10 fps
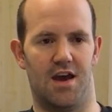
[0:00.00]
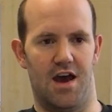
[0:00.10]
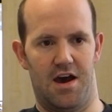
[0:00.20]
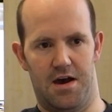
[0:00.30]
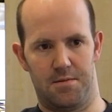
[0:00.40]

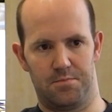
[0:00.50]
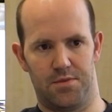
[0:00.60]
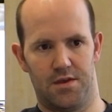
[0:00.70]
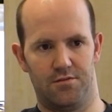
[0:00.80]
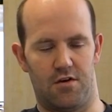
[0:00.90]
um,
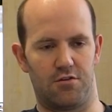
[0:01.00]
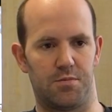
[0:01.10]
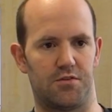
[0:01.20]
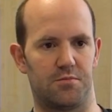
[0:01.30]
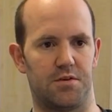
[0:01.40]
various
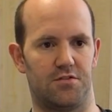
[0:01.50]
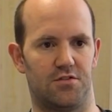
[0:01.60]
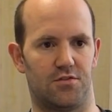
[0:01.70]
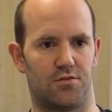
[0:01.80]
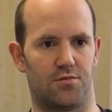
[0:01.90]
bits and
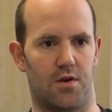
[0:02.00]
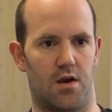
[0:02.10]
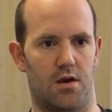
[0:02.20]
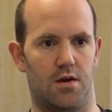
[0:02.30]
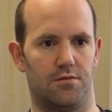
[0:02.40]
pieces of,
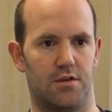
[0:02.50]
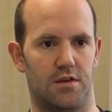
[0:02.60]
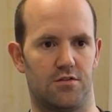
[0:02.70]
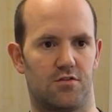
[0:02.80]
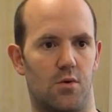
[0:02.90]
uh, of
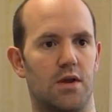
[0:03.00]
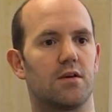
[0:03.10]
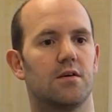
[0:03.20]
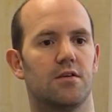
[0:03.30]
the Squeak